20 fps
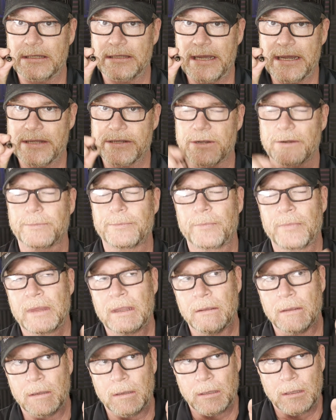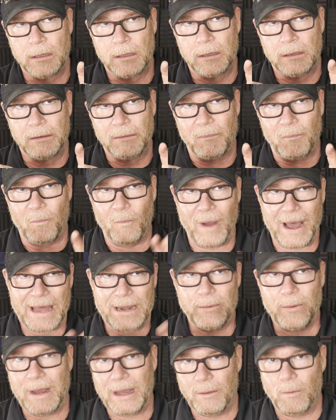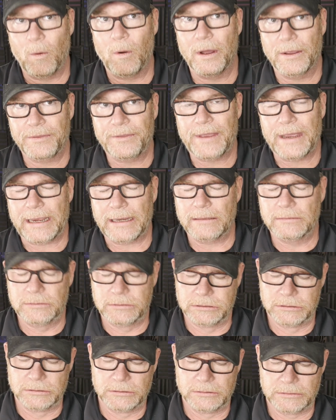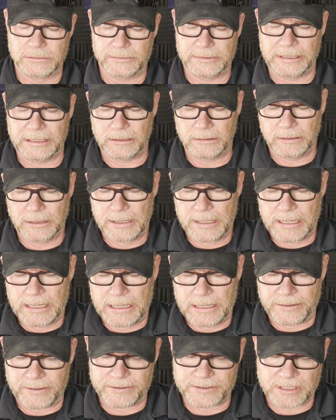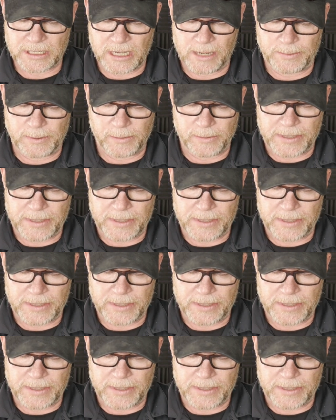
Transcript: laser. Why do I want that? Well, there's a couple of